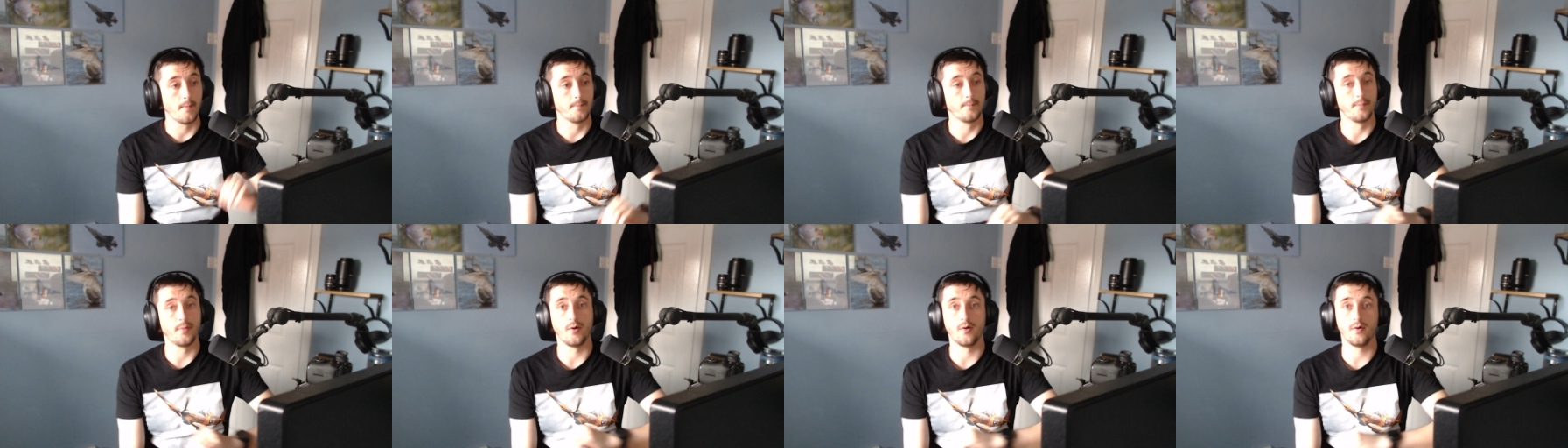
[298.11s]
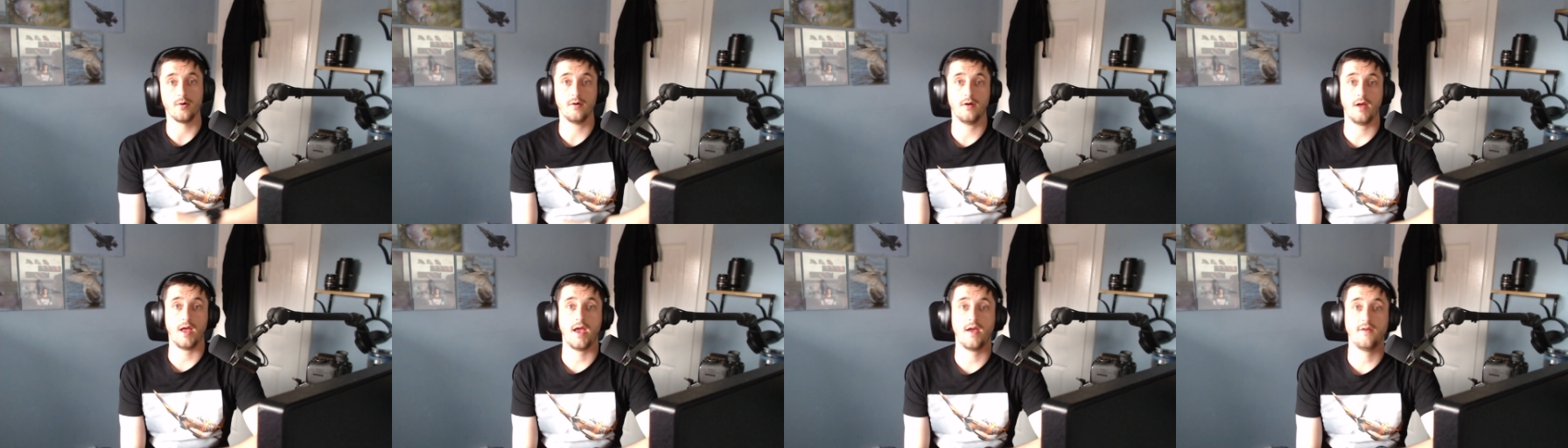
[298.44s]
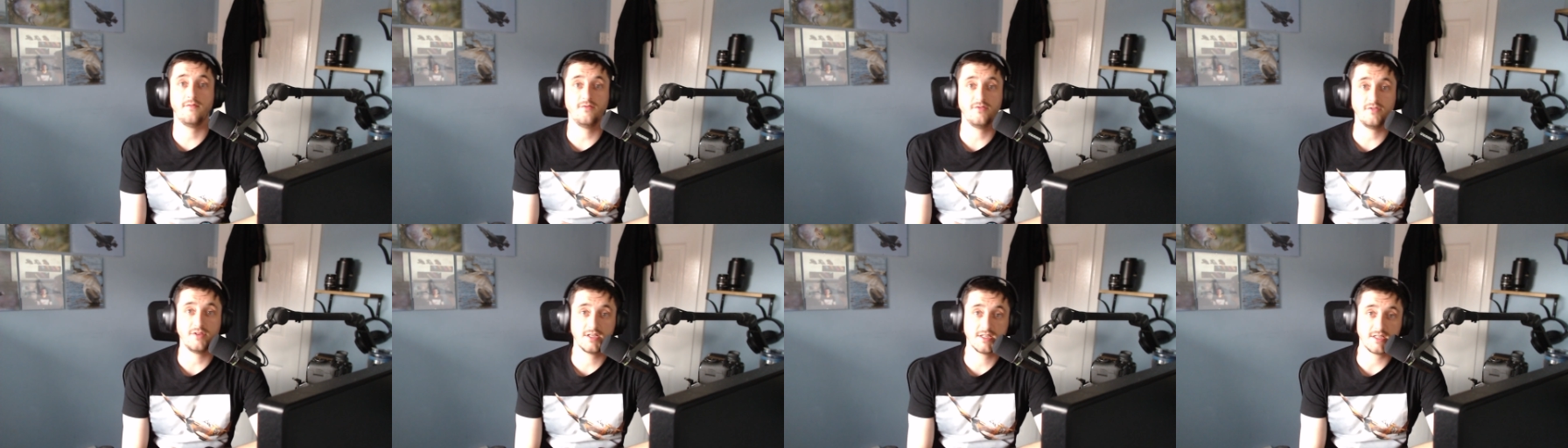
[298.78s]
But
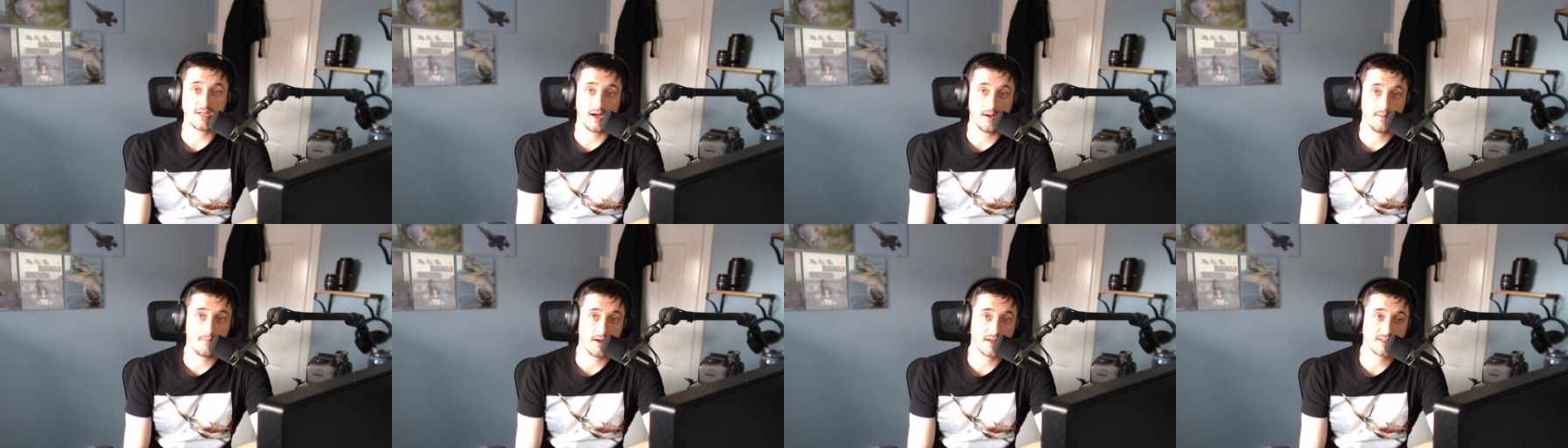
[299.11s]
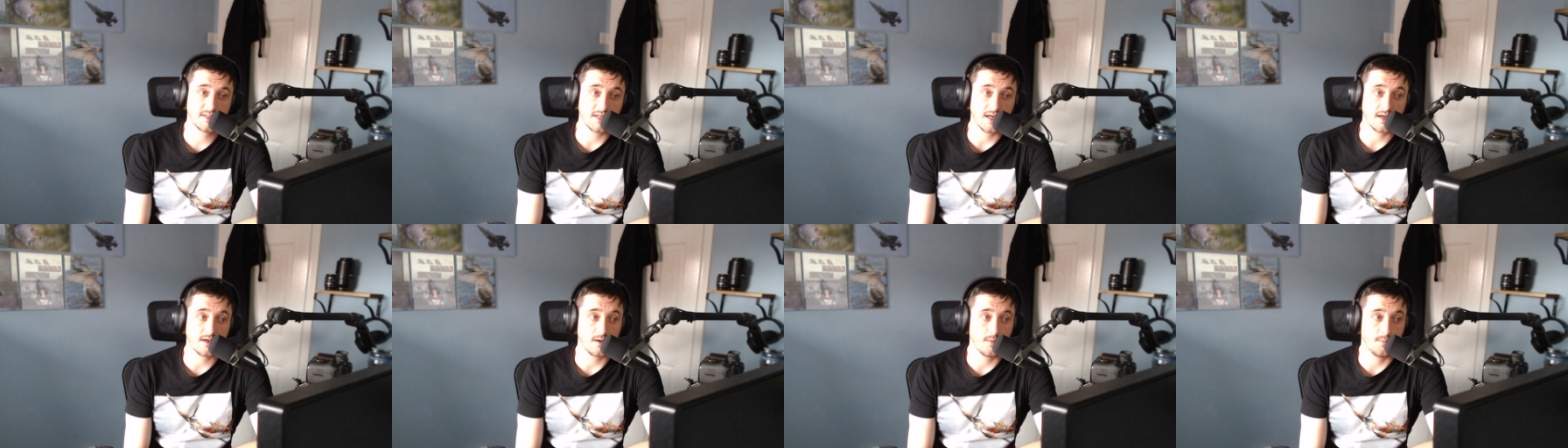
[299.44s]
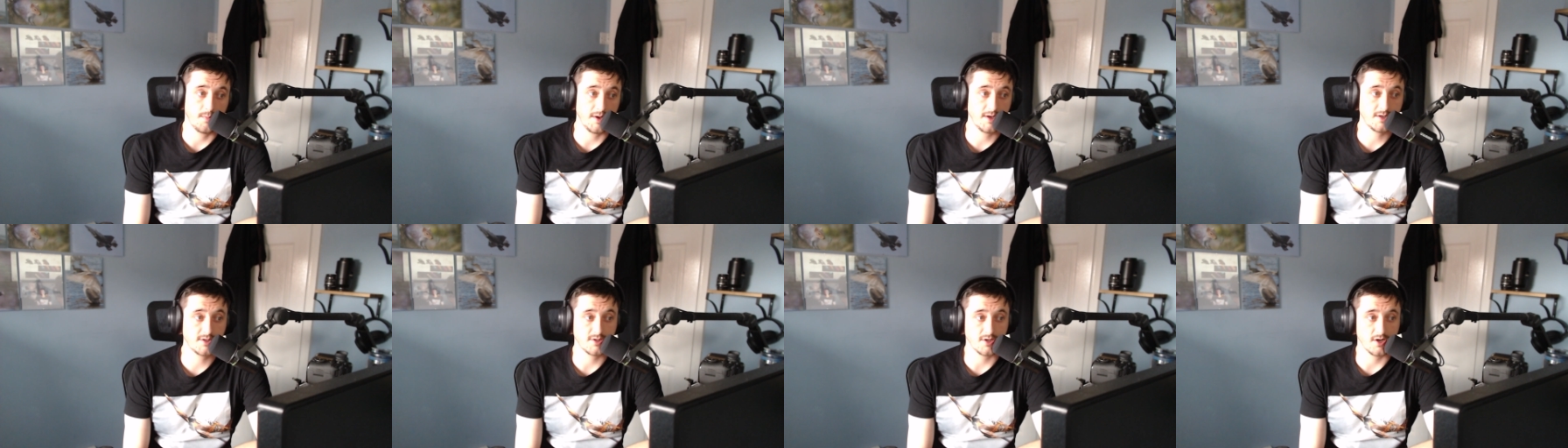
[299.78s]
every time I take a
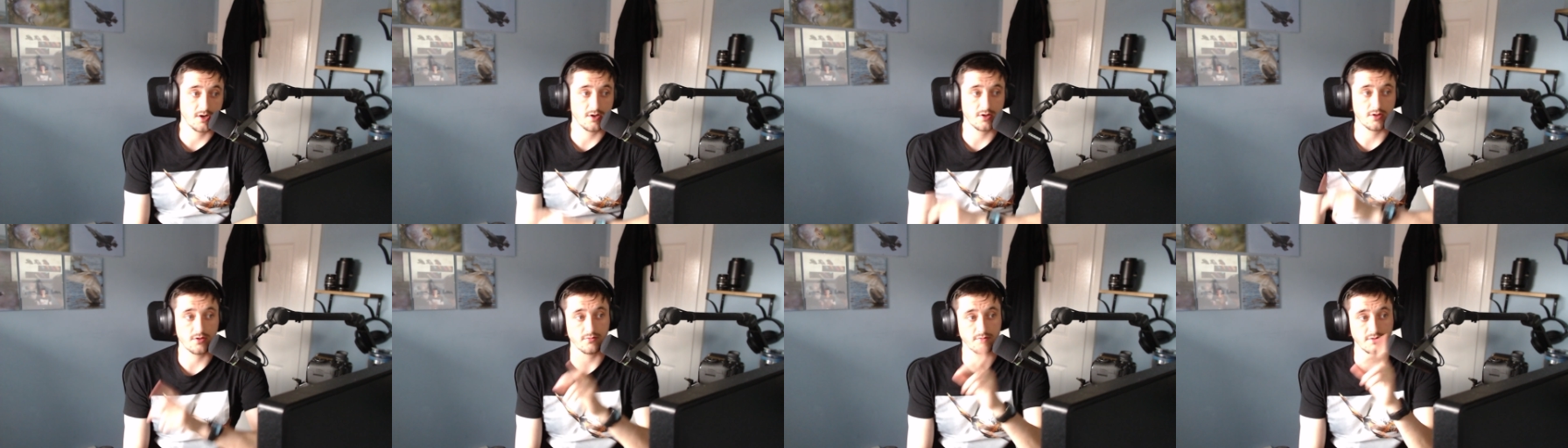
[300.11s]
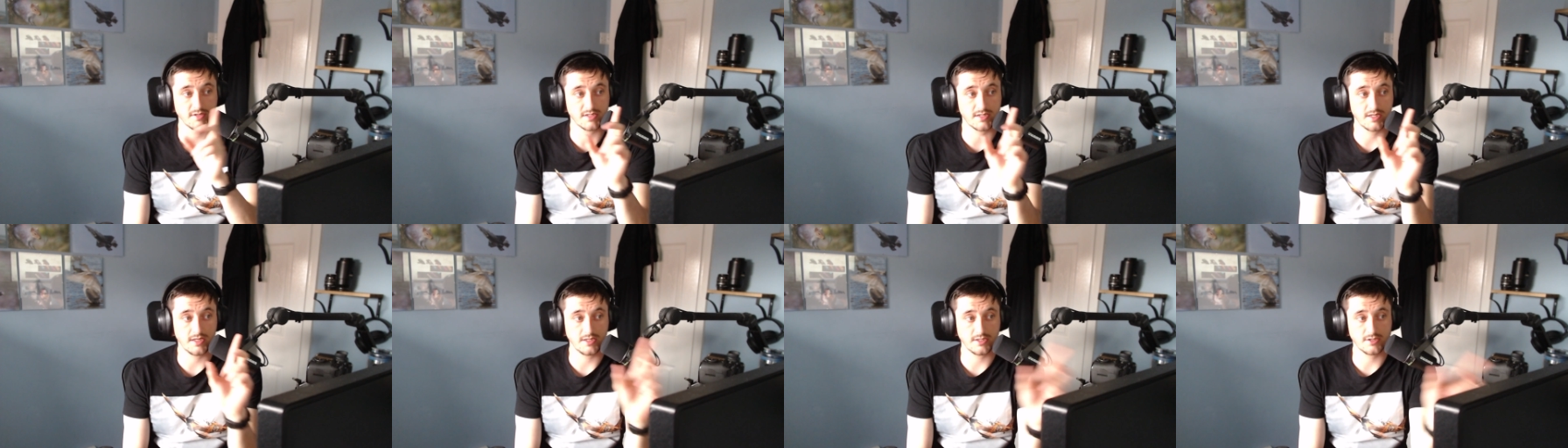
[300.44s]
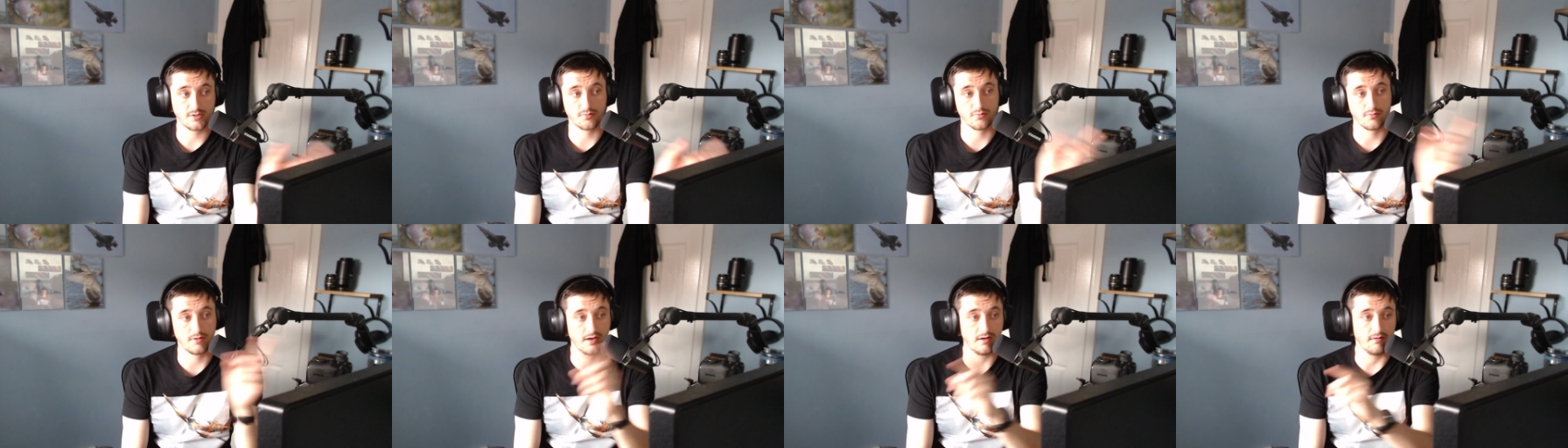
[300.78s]
picture, there is these
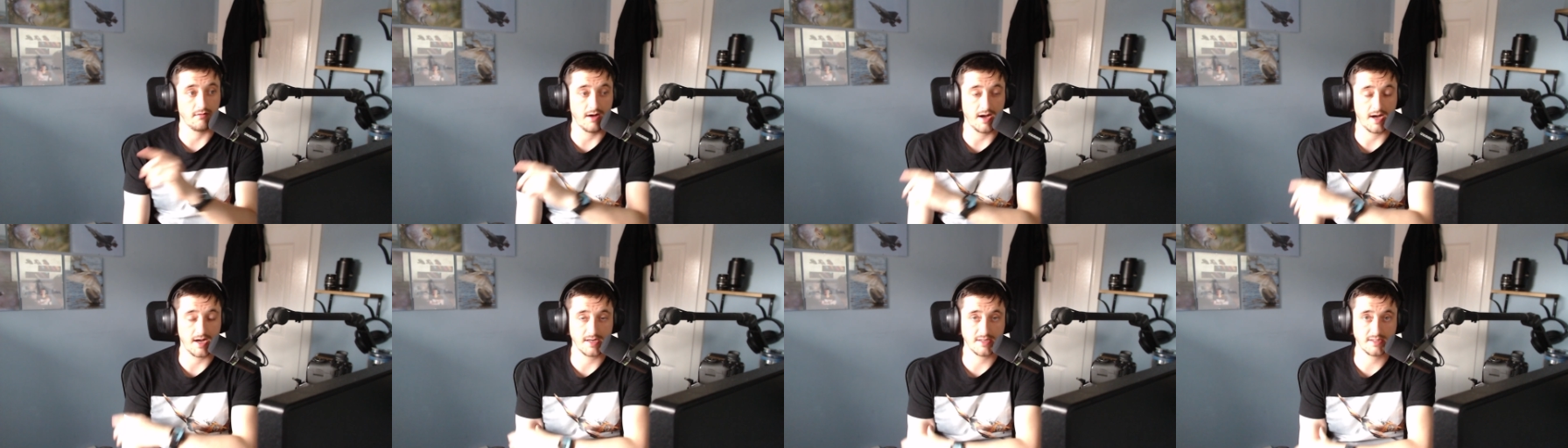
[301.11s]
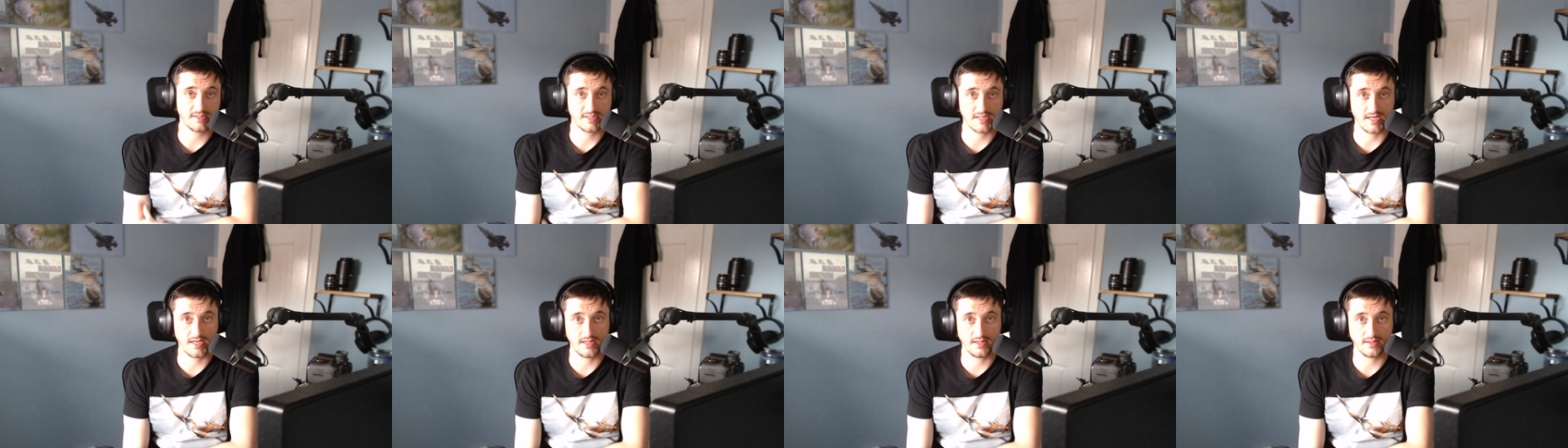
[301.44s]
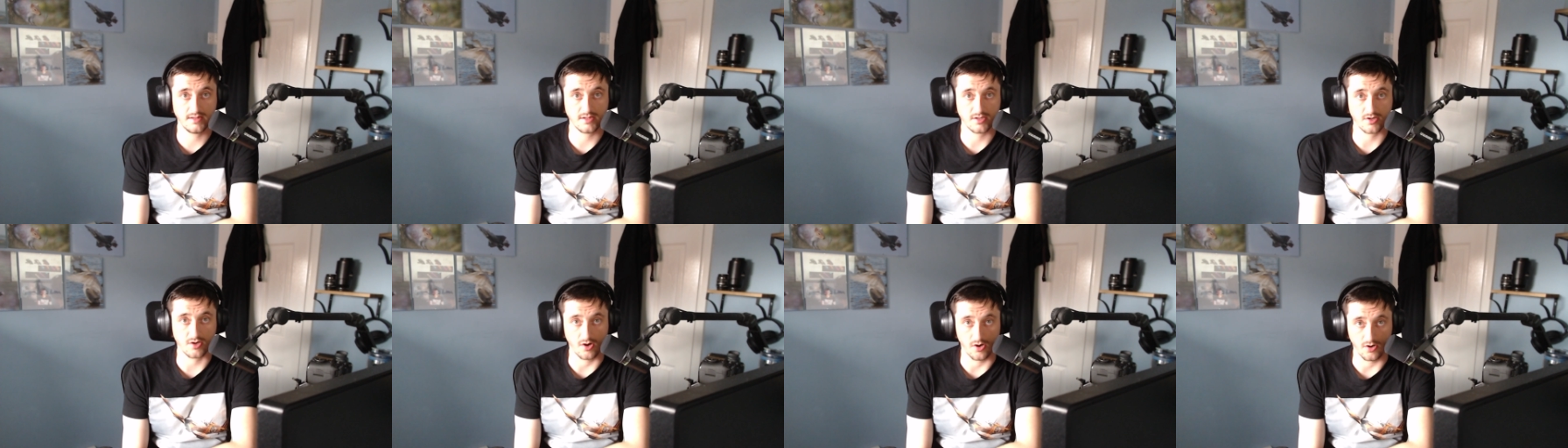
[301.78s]
3 lines in
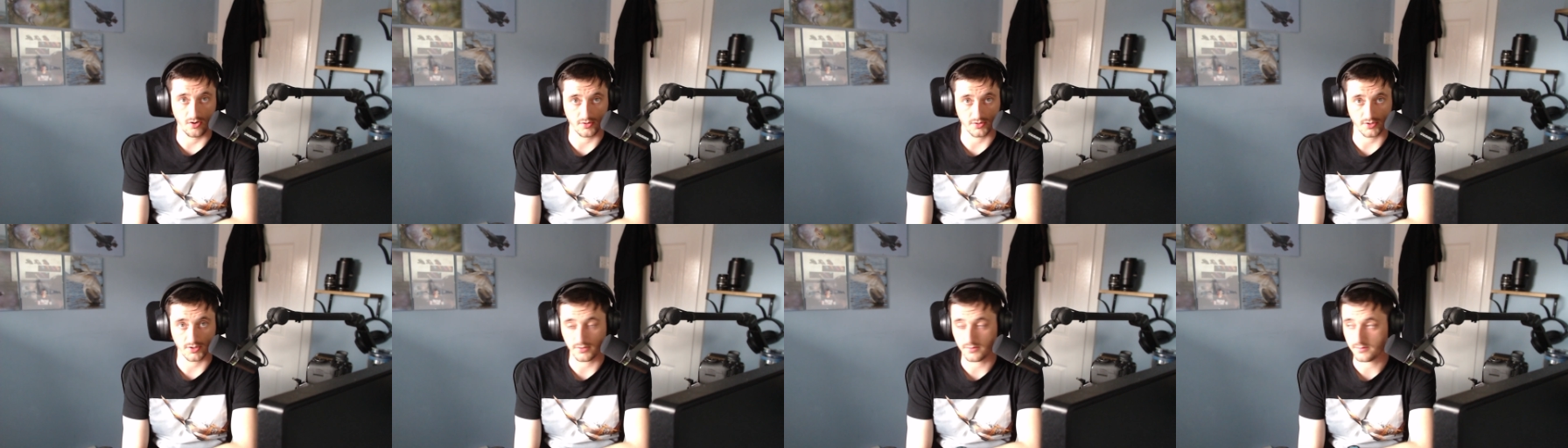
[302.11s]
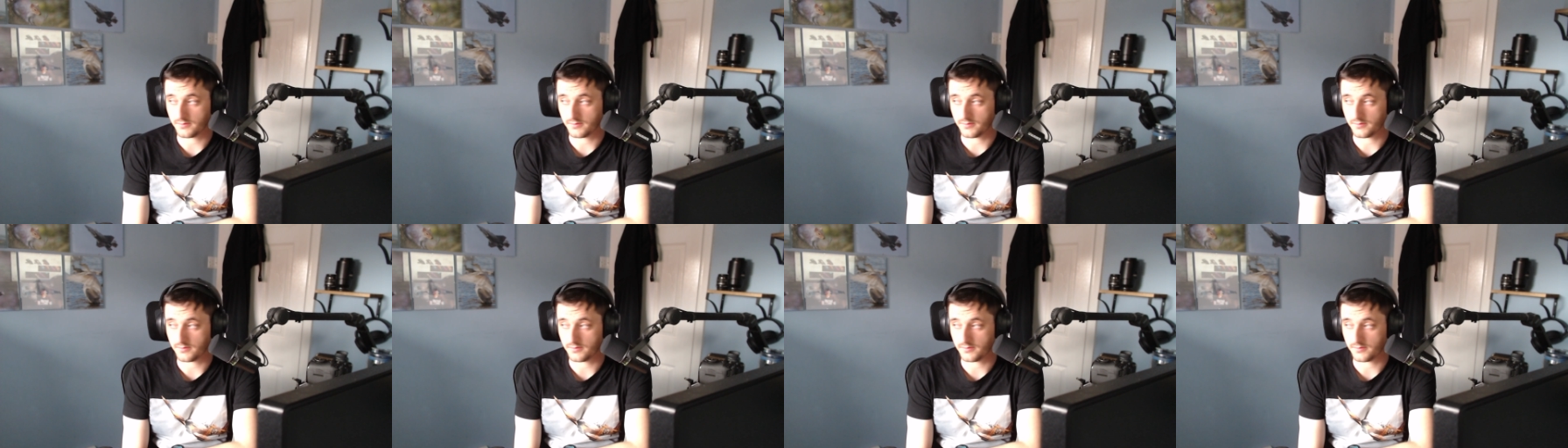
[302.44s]
the corner,